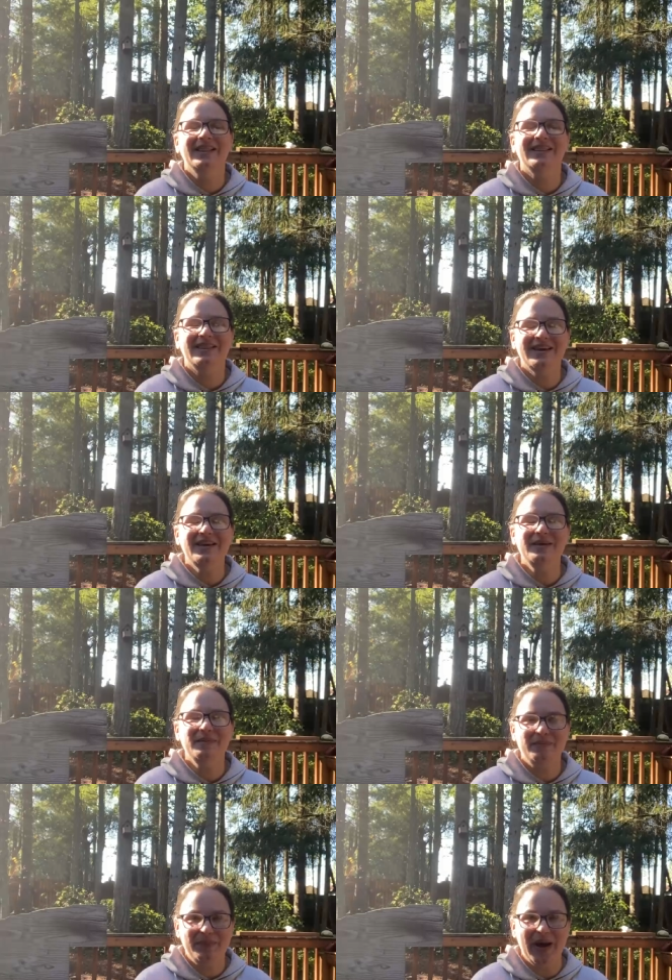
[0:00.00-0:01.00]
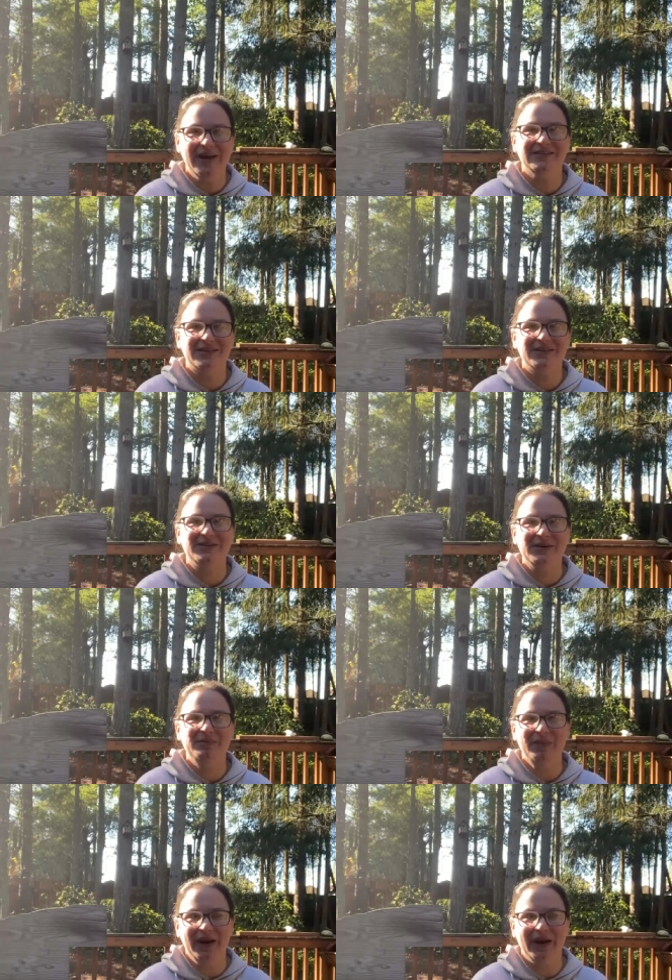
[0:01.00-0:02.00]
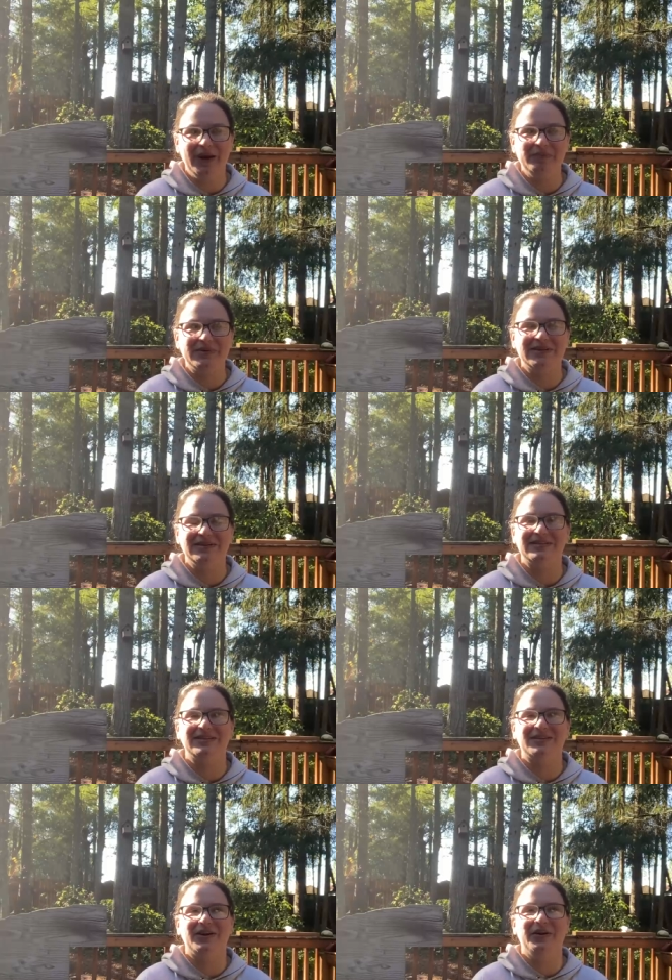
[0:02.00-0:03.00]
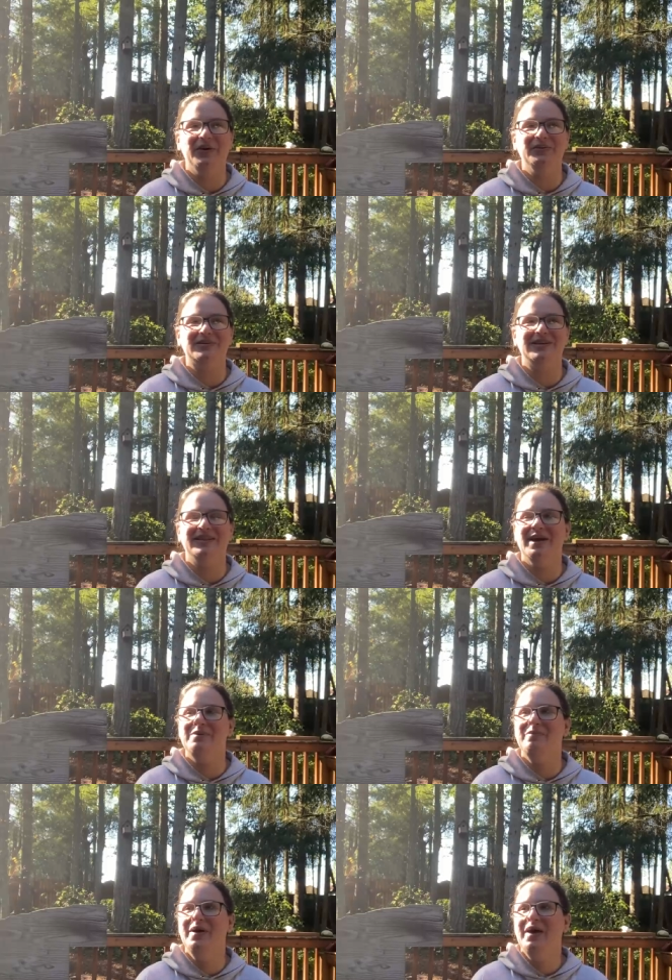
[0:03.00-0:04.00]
the best Zoom meetup since I started hosting them.